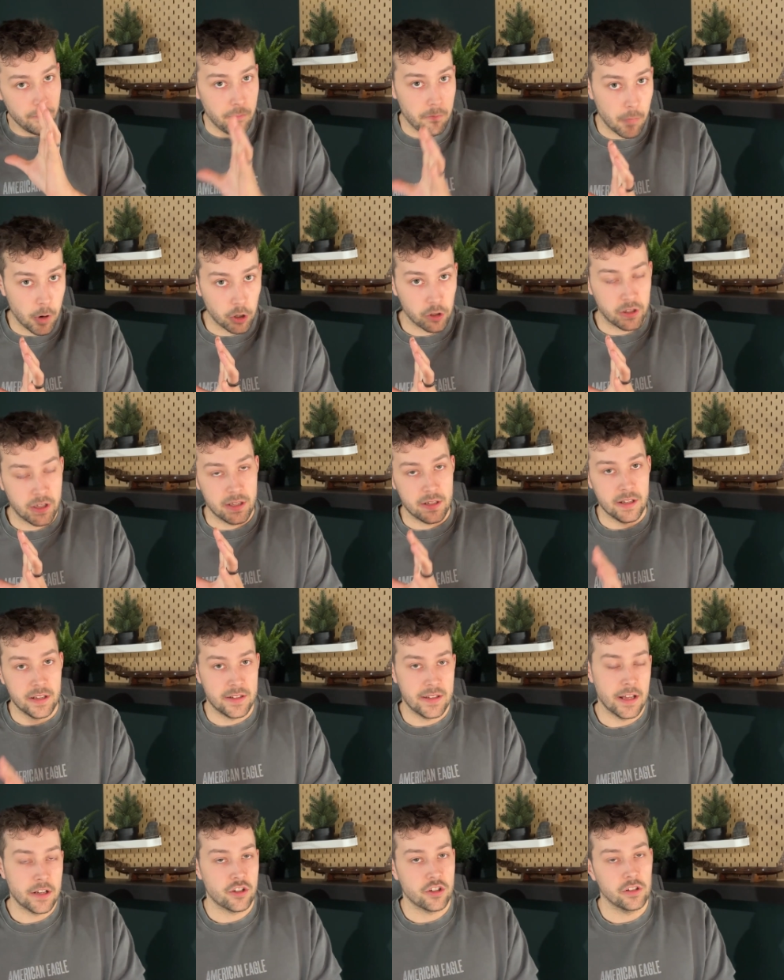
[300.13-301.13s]
market,
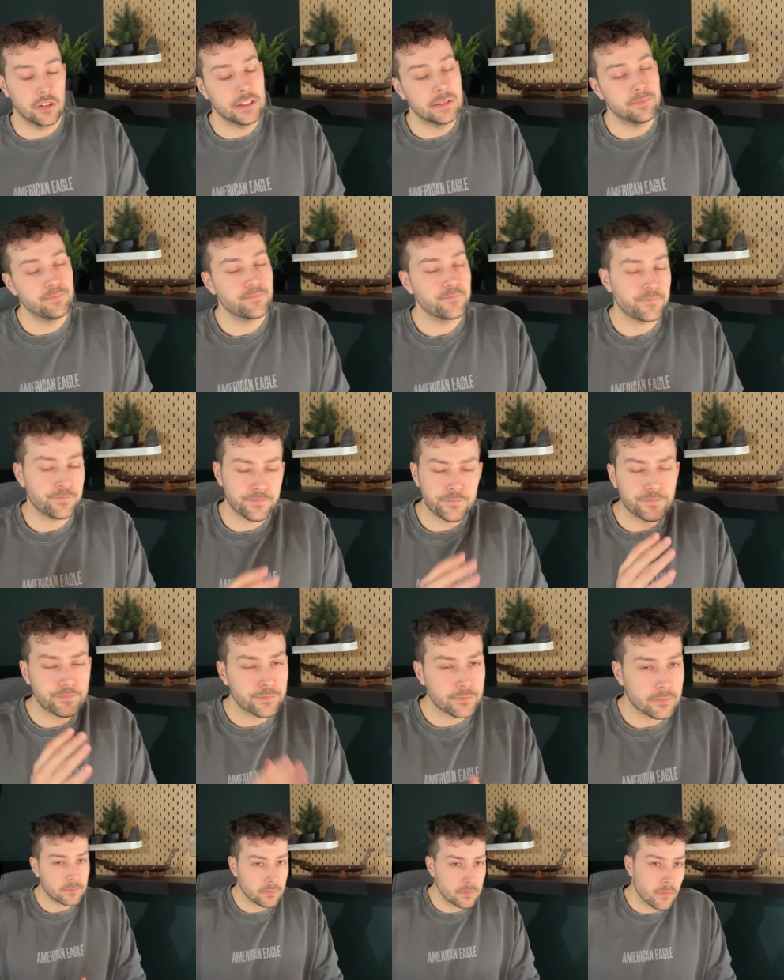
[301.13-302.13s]
essentially.
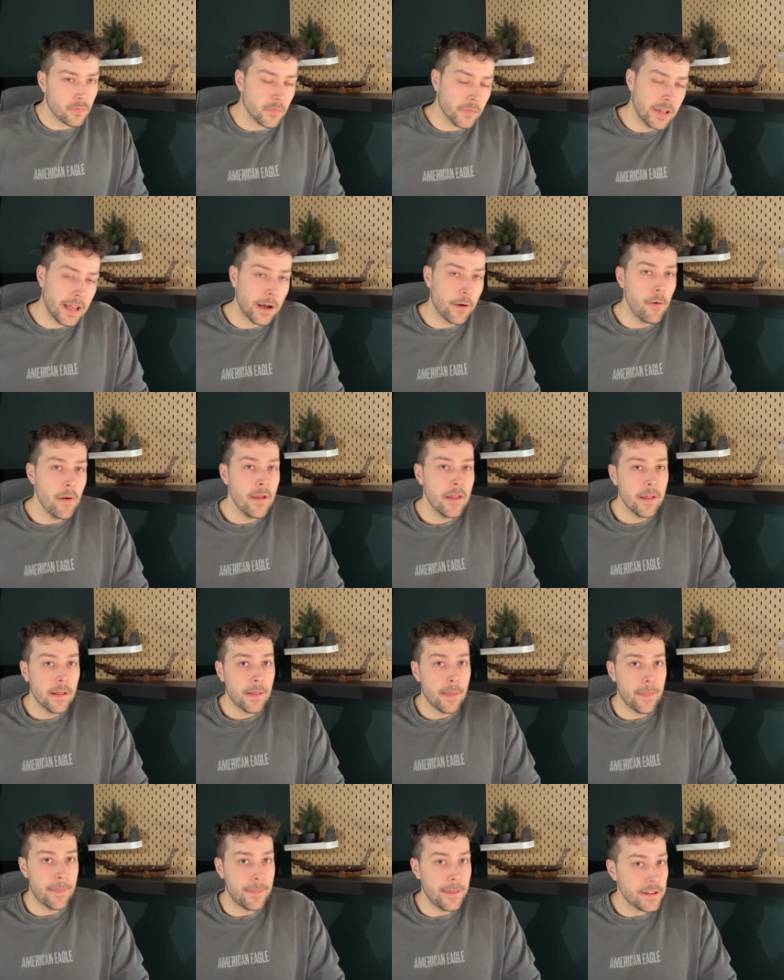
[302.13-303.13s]
Now,
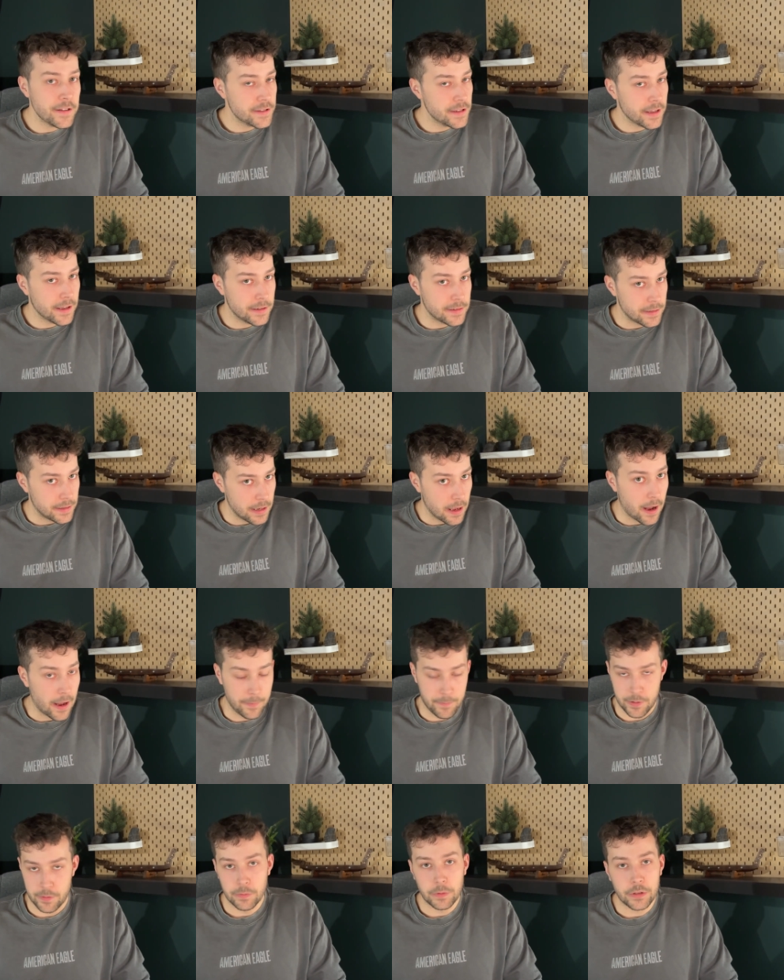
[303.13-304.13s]
this thing has
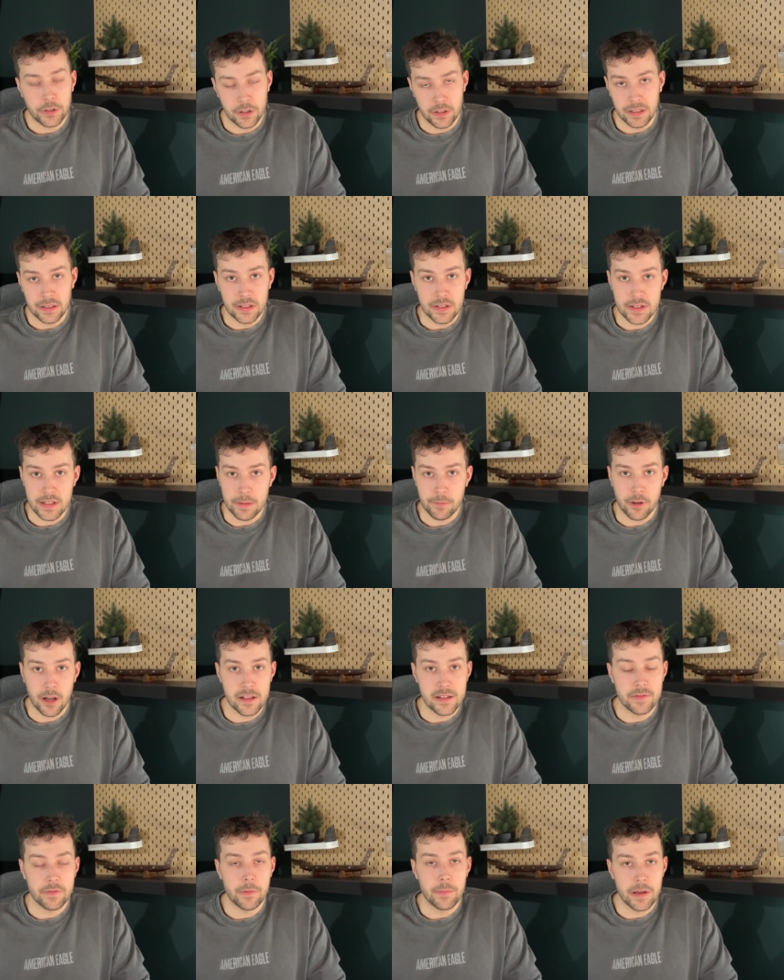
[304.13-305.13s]
not been returning the same
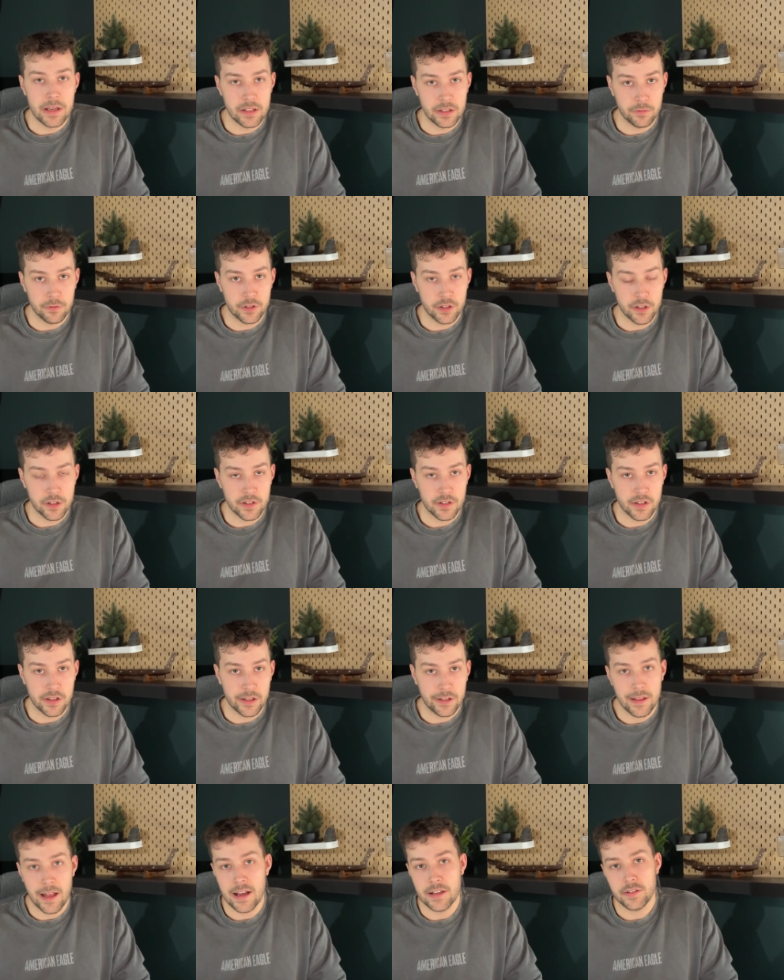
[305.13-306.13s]
kinds of amazing returns as
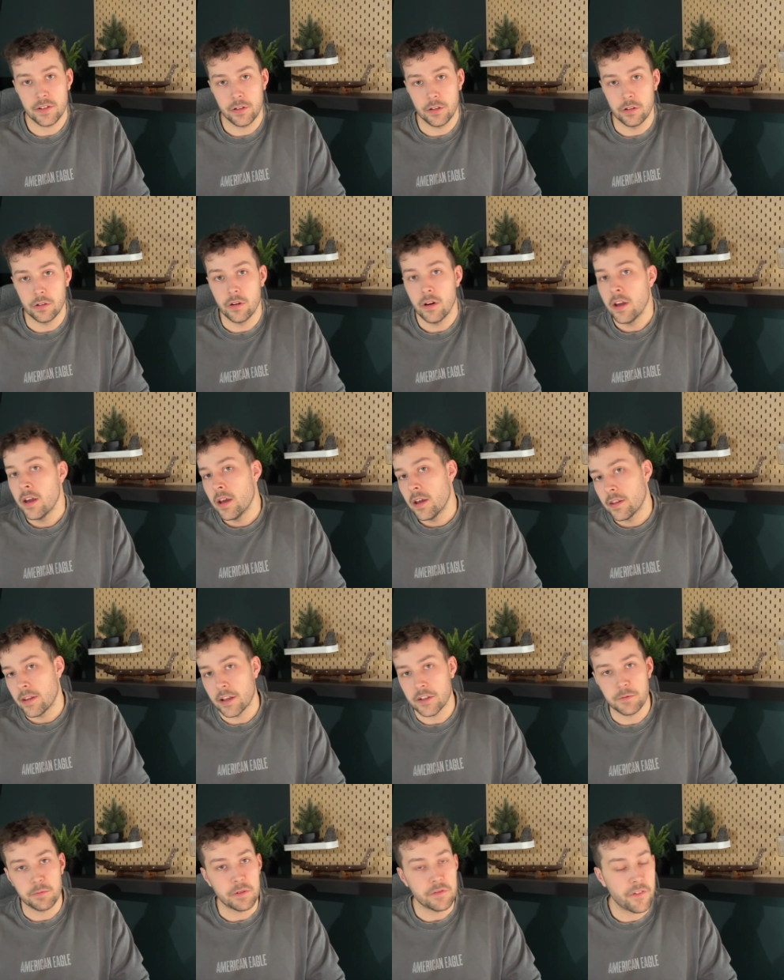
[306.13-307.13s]
the last two. The
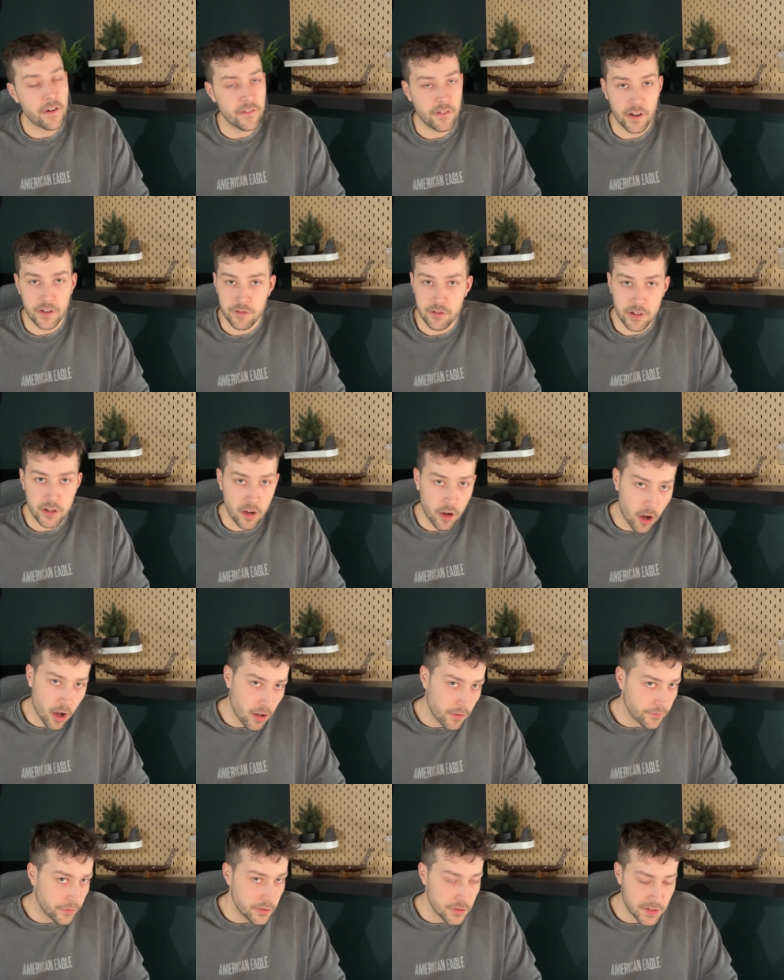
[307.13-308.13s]
S&P 500
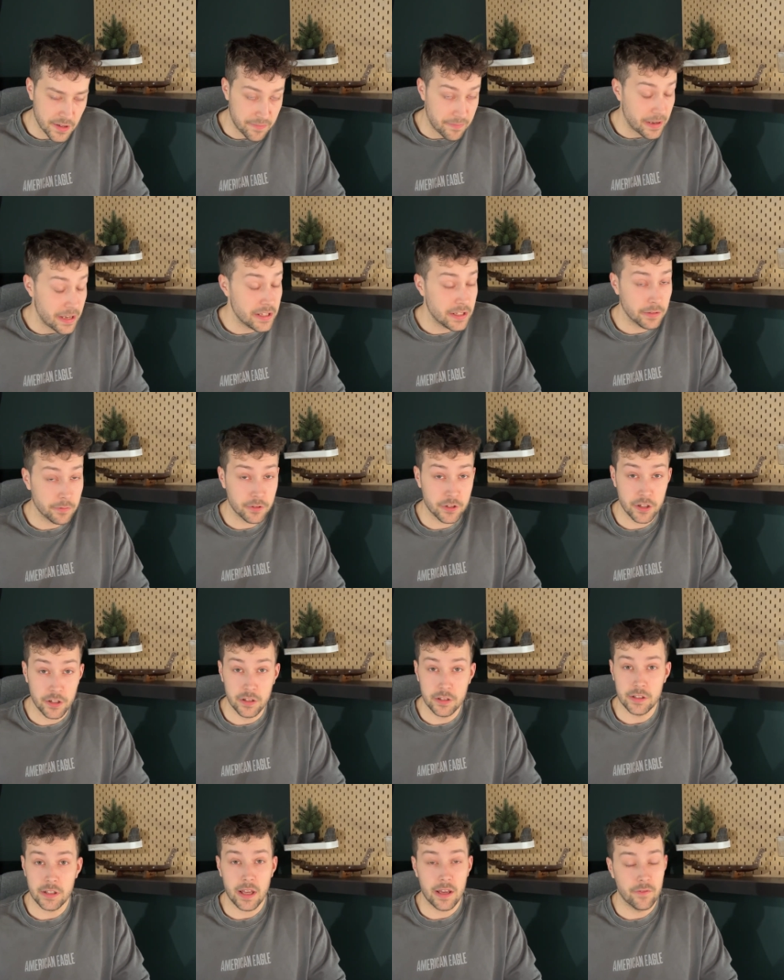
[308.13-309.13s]
offers amazing
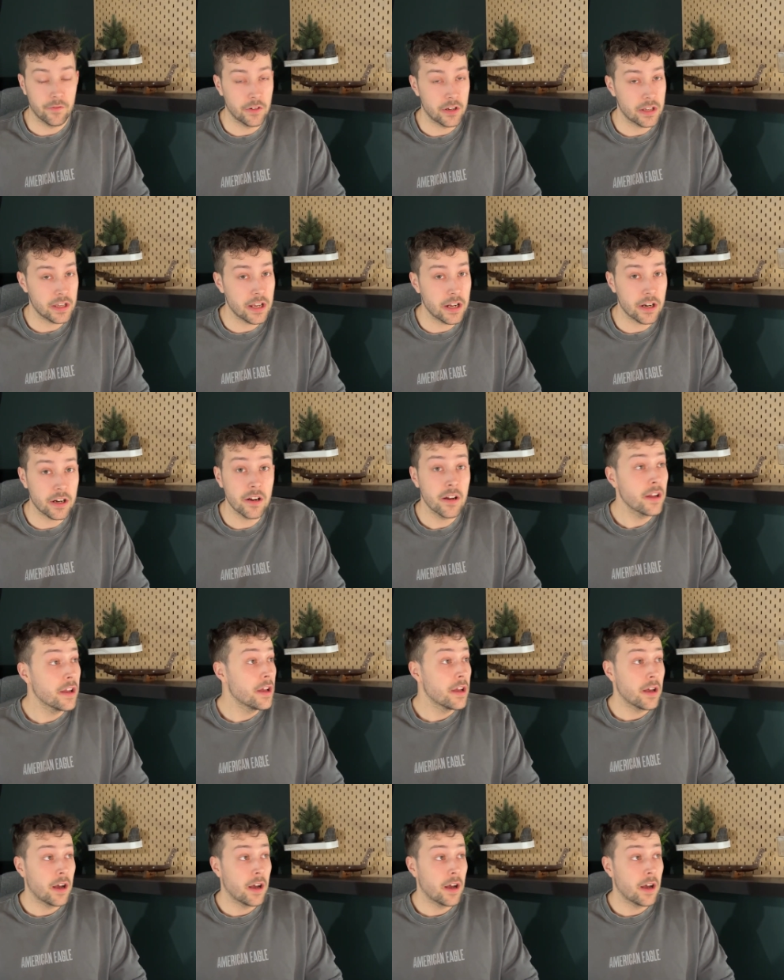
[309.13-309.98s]
returns every year.